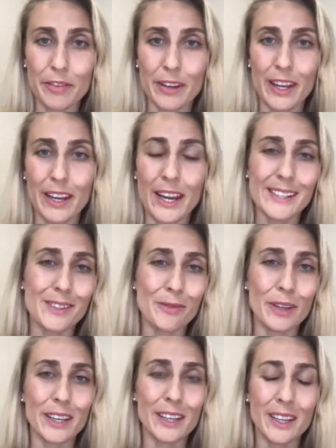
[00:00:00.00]
And as
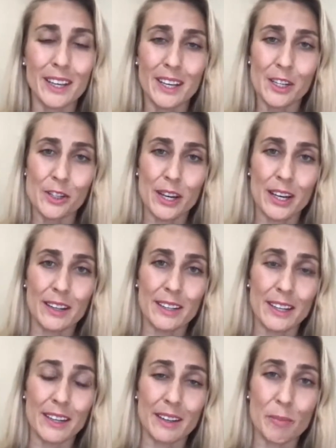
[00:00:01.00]
we share
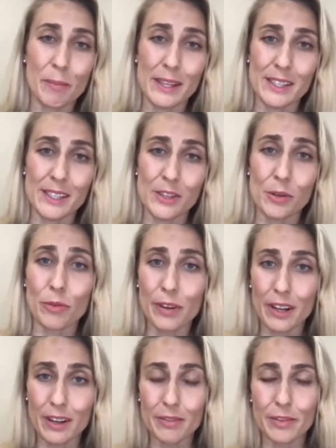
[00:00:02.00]
the message of
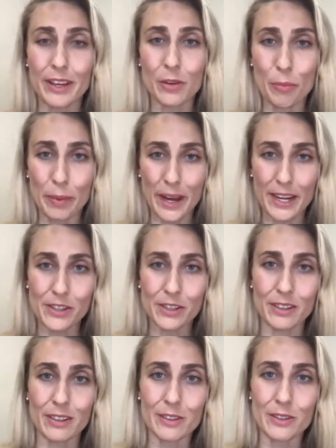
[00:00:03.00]
love and
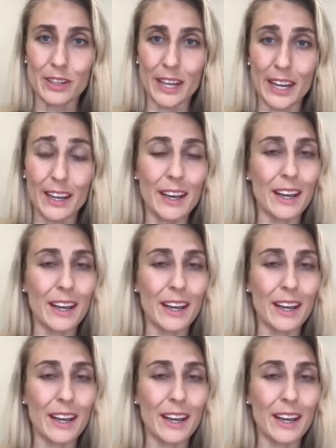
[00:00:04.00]
compassion today,